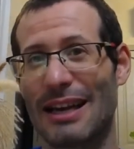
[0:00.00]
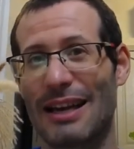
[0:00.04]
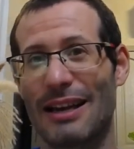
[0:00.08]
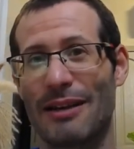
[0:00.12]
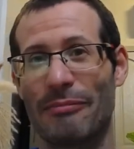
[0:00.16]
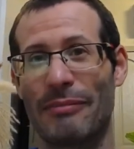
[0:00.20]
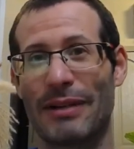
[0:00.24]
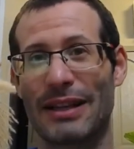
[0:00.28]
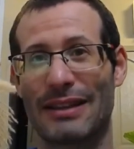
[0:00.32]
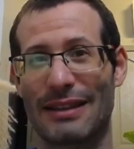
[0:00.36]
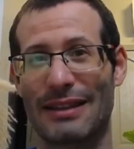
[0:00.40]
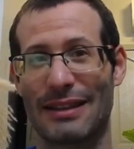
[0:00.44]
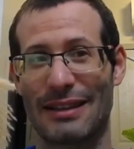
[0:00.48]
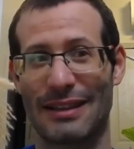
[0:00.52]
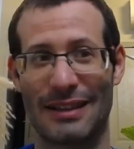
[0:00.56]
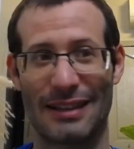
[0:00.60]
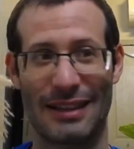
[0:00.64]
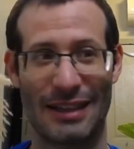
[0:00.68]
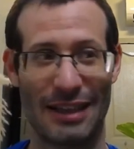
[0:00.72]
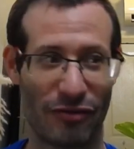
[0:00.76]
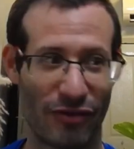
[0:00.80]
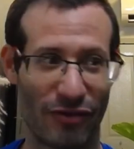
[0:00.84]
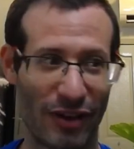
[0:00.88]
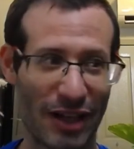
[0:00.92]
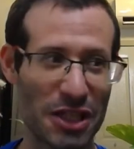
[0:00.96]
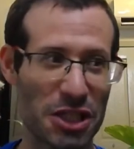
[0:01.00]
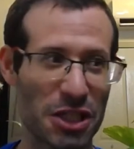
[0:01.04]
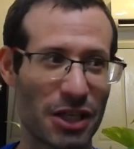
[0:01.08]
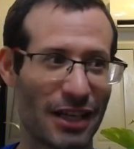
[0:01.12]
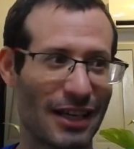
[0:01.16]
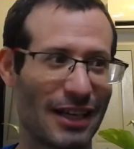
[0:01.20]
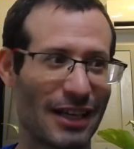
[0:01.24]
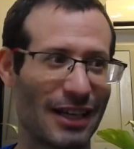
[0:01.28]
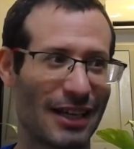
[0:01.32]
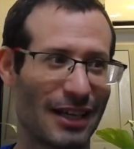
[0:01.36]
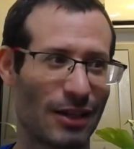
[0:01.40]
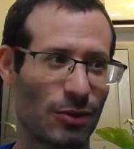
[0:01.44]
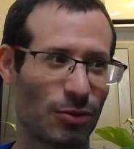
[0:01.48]
But
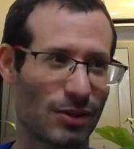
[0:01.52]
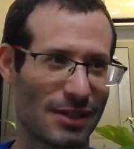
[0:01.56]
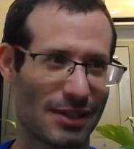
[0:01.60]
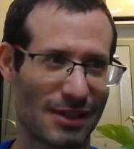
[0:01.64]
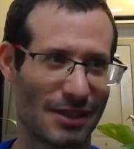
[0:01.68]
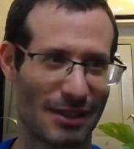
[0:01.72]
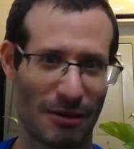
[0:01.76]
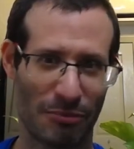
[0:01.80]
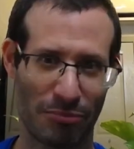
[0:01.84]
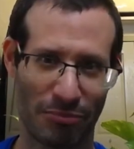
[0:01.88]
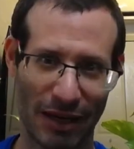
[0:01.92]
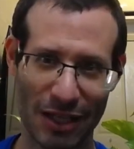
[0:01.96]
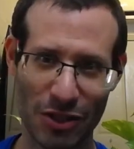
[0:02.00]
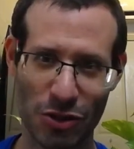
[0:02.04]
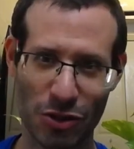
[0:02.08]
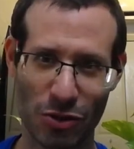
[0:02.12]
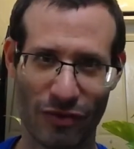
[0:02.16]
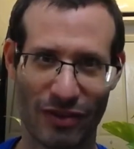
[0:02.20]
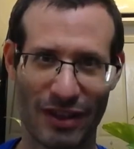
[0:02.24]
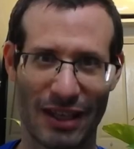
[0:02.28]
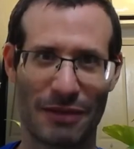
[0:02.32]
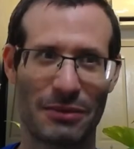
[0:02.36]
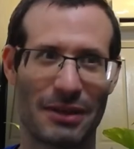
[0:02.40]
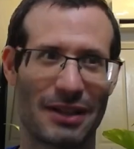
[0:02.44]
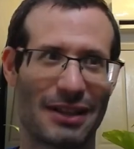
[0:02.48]
eventually, it was a bunch of them.